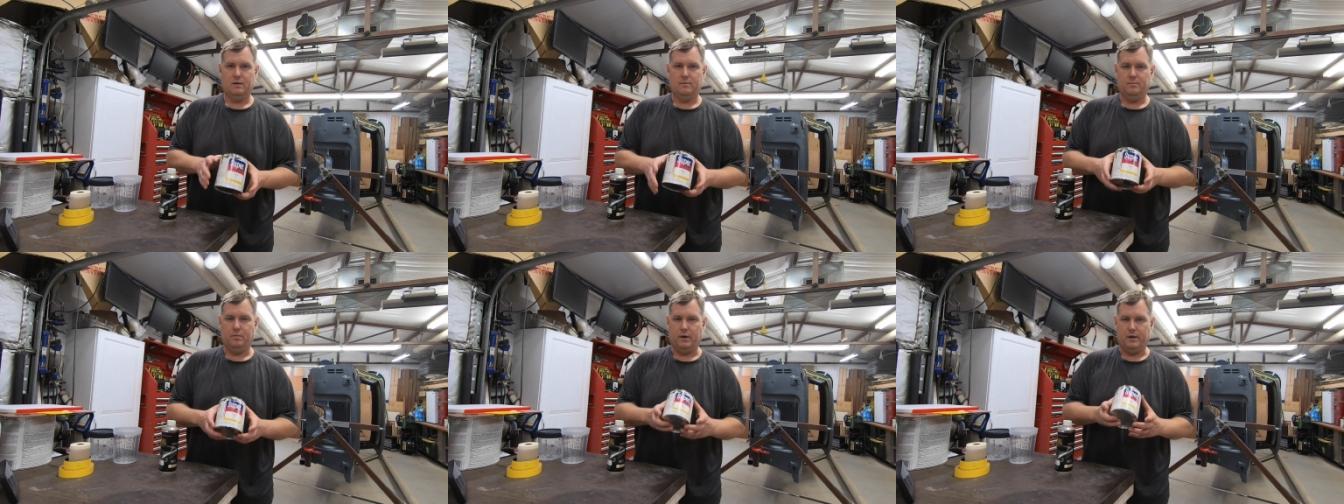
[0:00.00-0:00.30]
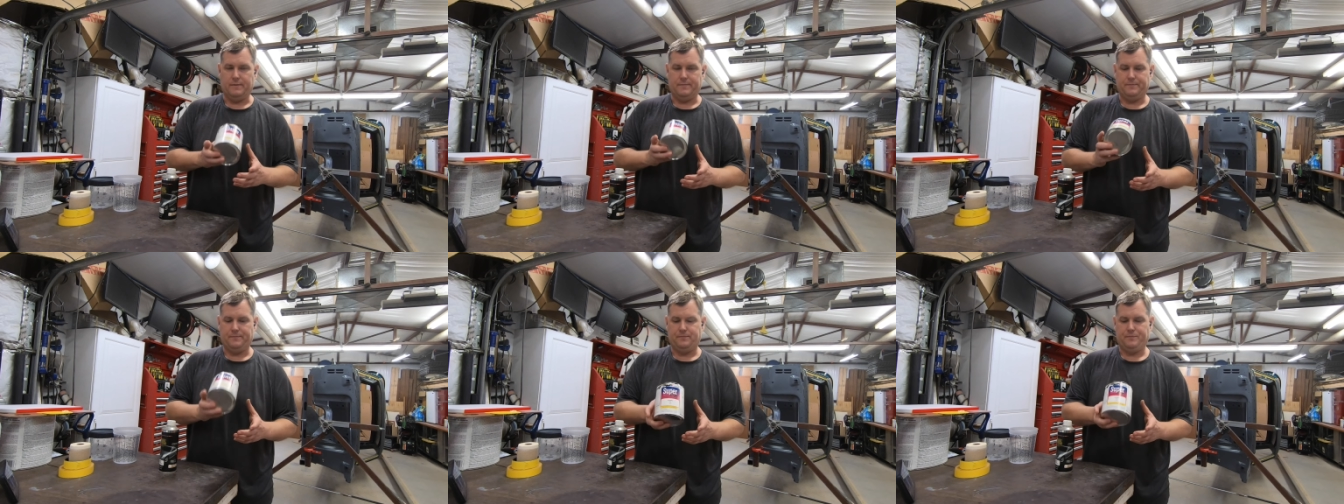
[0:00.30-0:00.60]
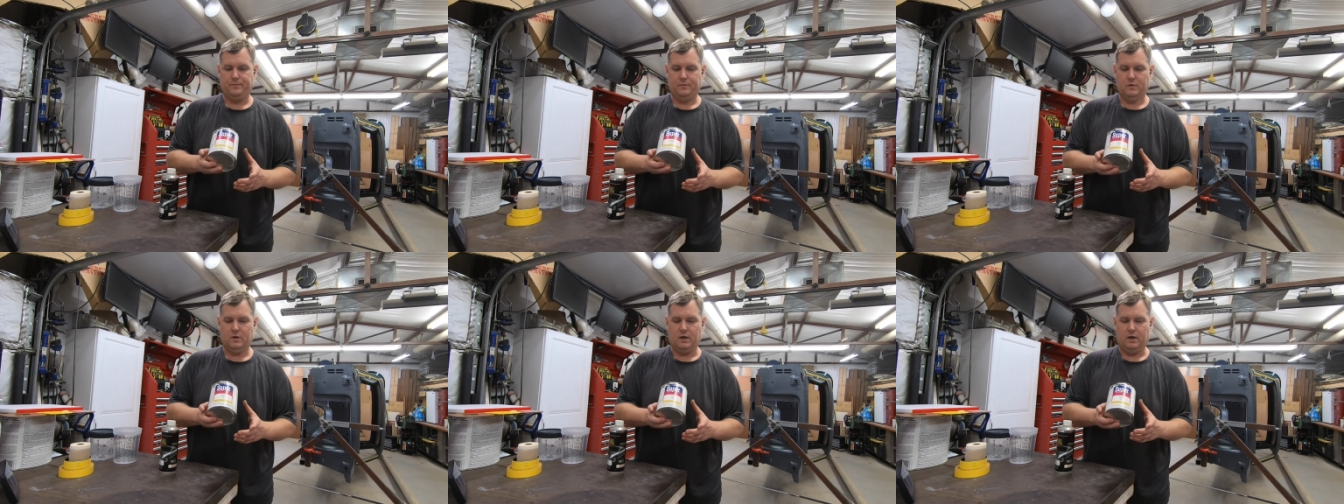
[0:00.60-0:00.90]
but
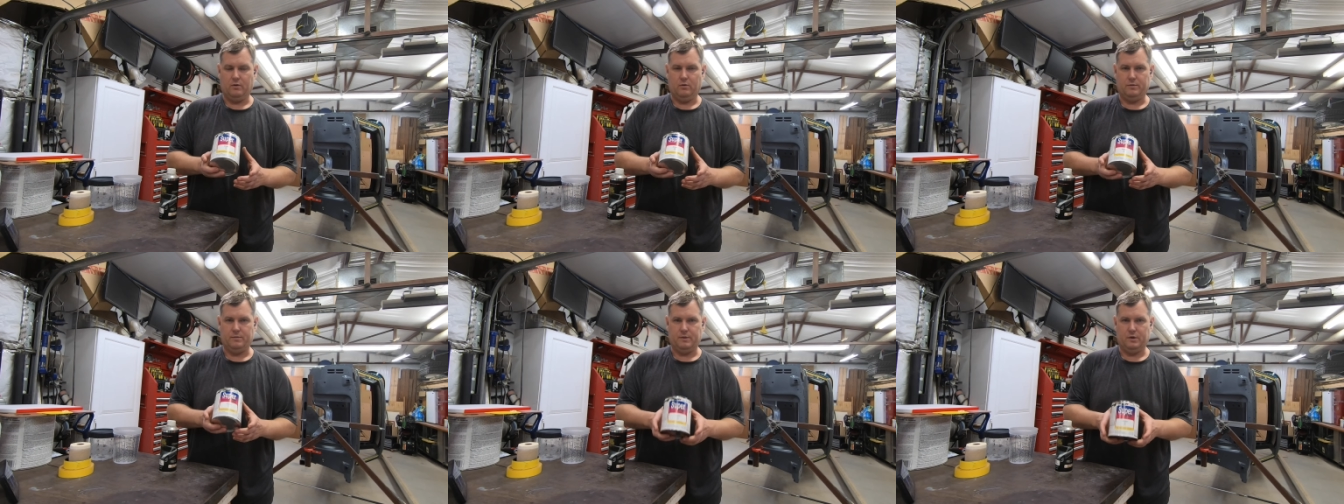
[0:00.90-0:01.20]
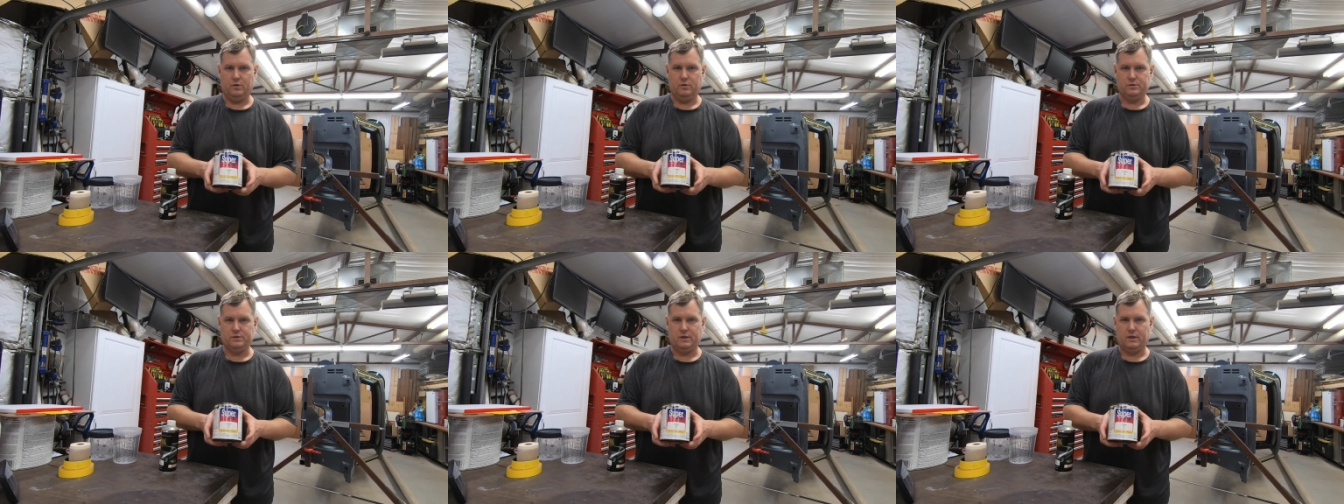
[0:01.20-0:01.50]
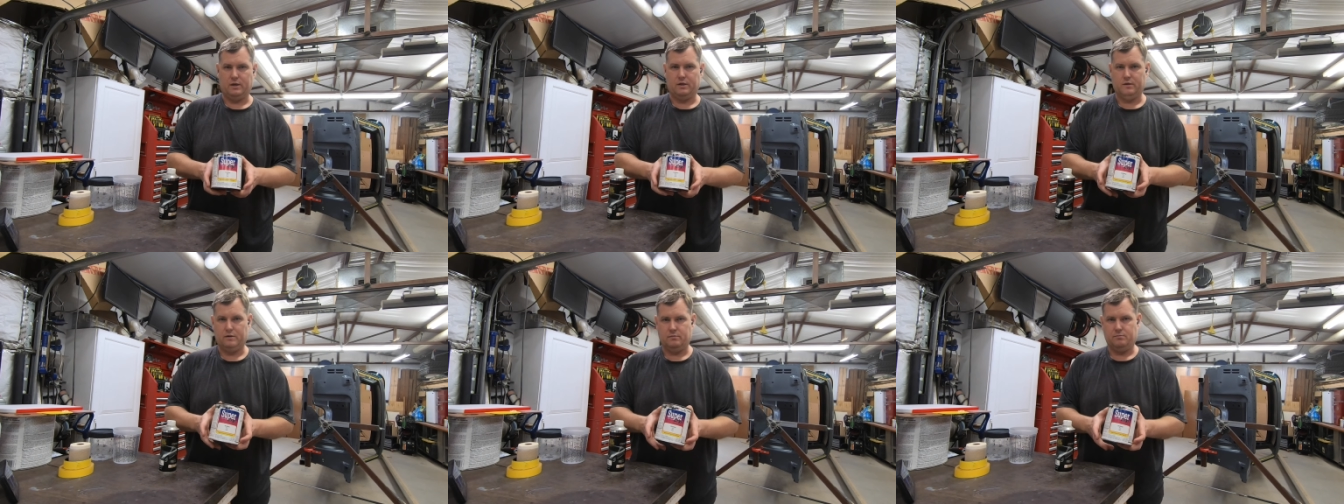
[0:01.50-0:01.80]
I will be
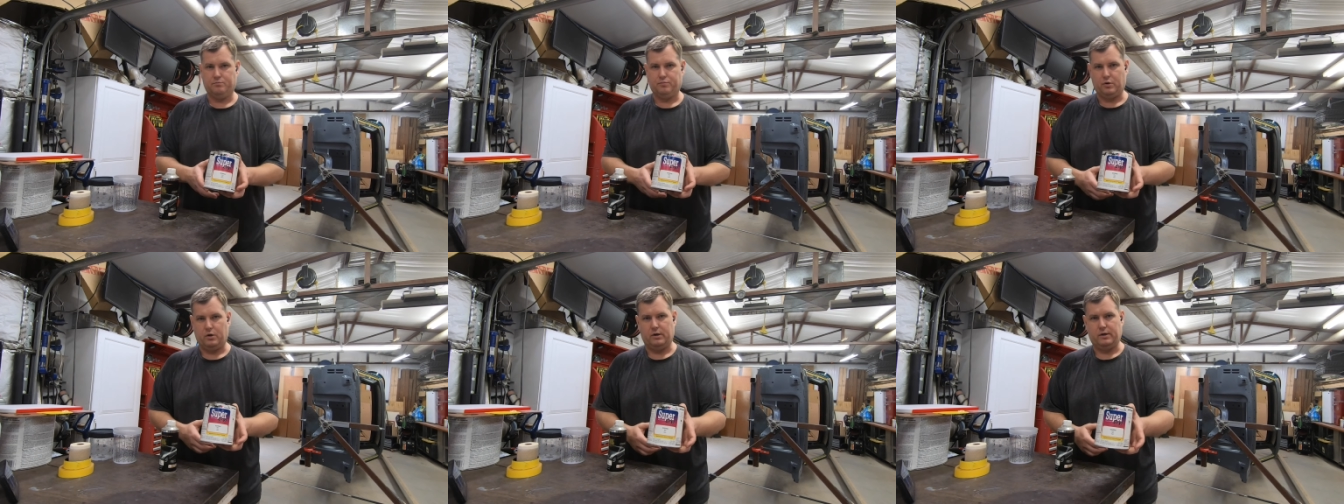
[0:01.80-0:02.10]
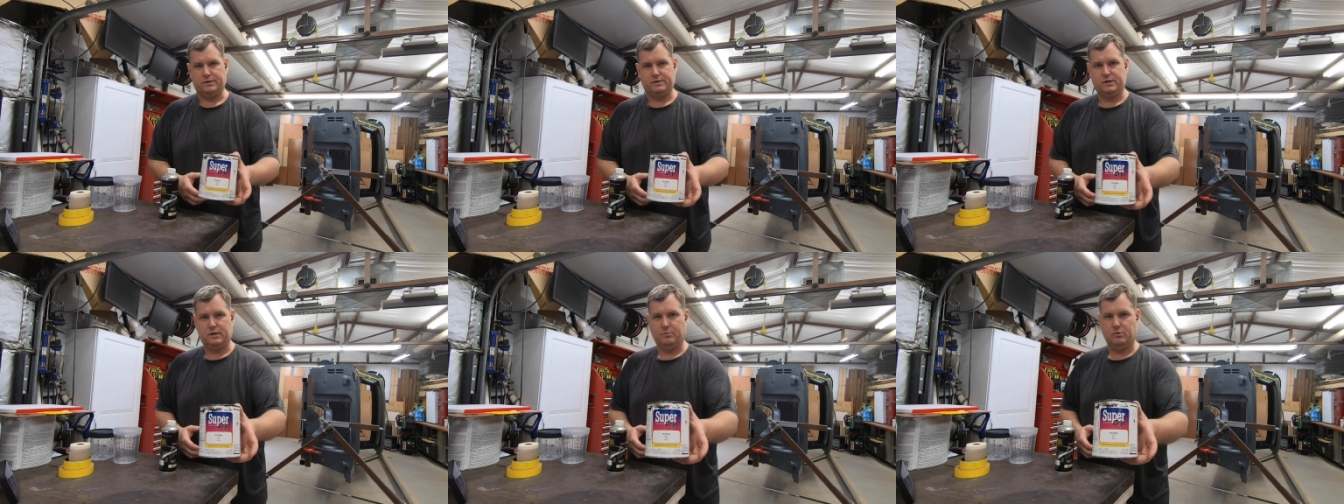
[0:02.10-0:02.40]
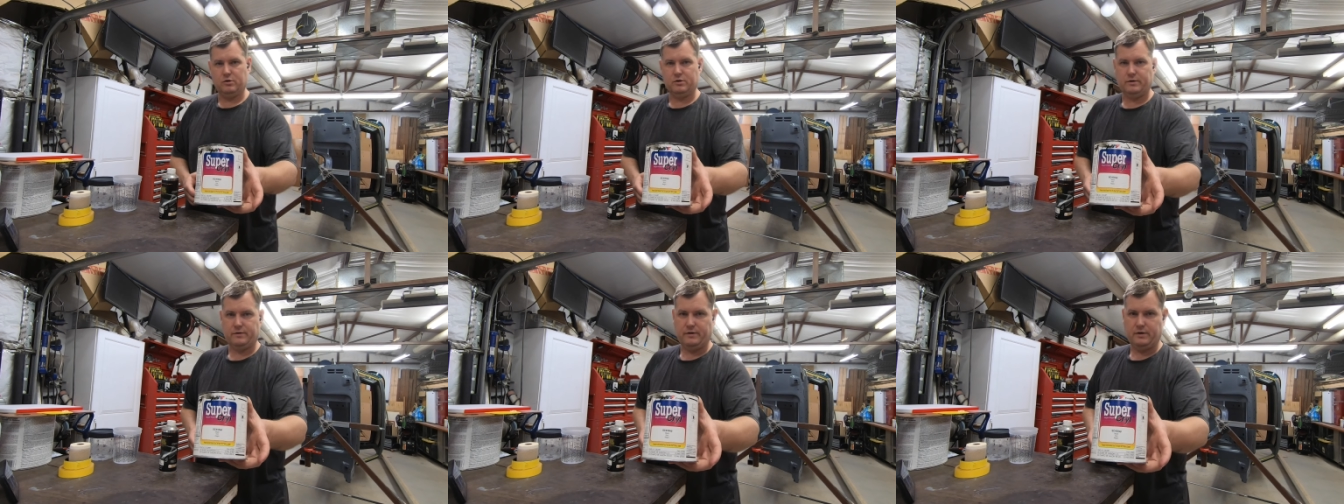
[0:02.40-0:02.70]
using a product
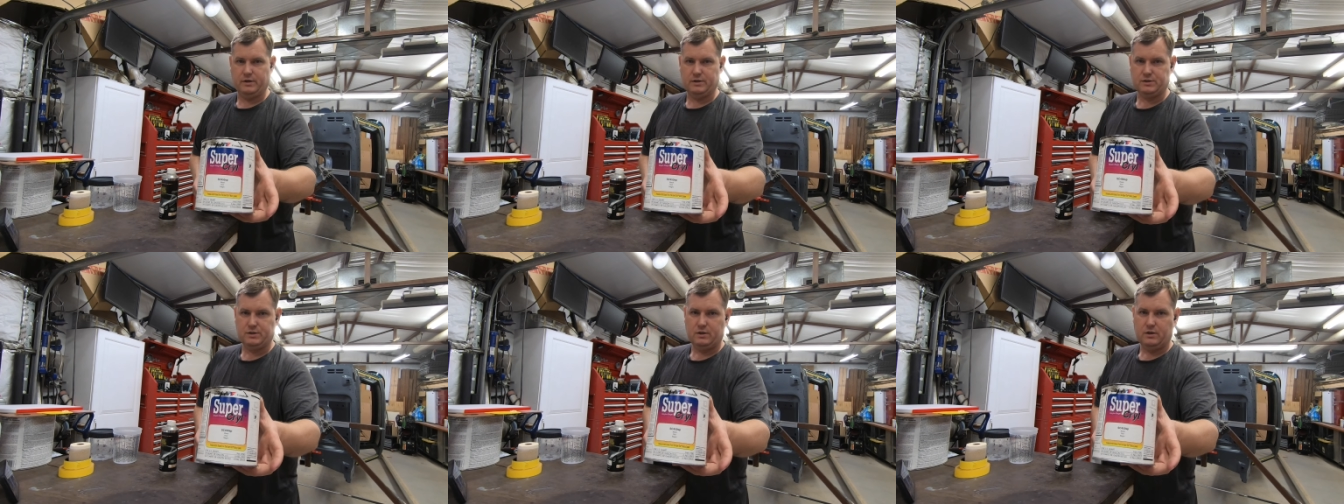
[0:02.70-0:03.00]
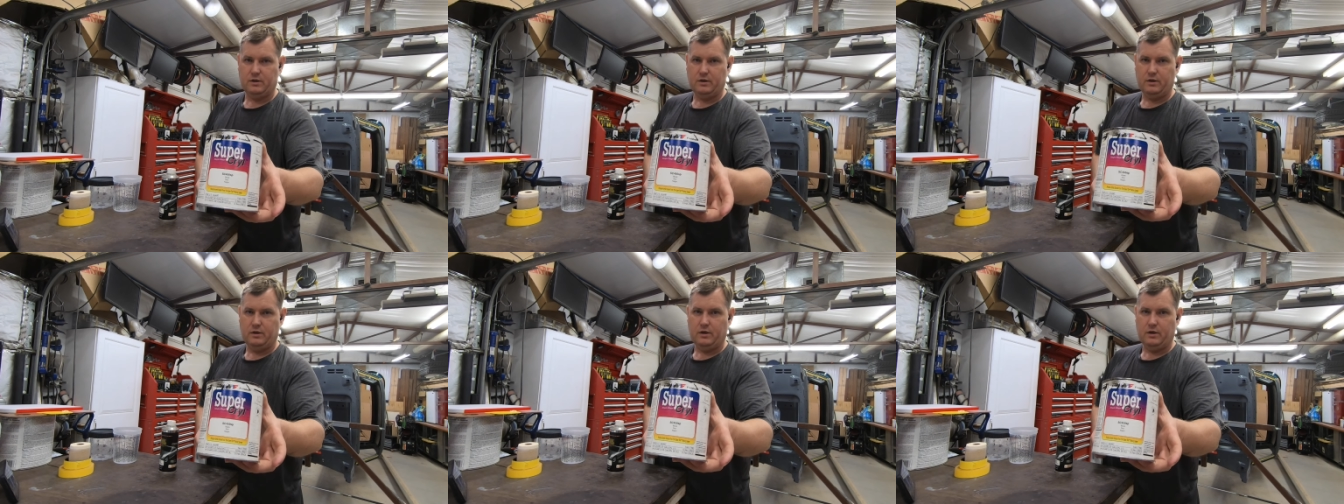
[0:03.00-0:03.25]
similar to this.